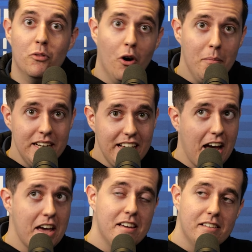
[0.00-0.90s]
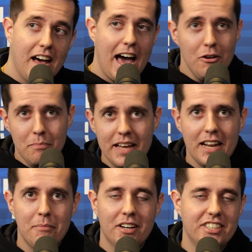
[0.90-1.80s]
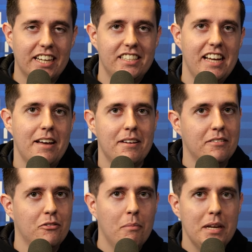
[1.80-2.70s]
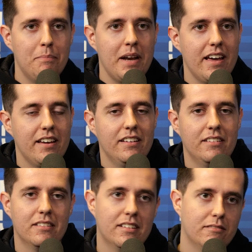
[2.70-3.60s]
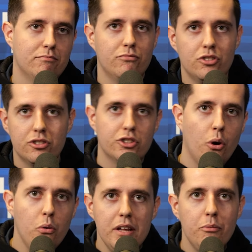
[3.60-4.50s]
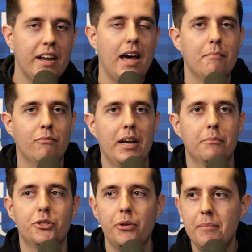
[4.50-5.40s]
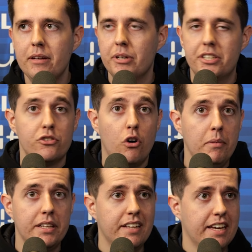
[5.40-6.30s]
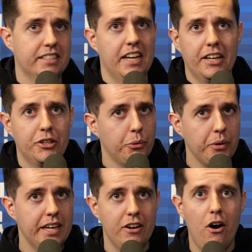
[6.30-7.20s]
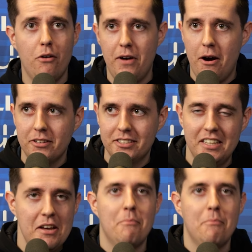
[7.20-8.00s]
Normally, I, I don't play that much actually. I normally play uh, solely when I'm when I'm streaming, which normally takes like three and a half hours.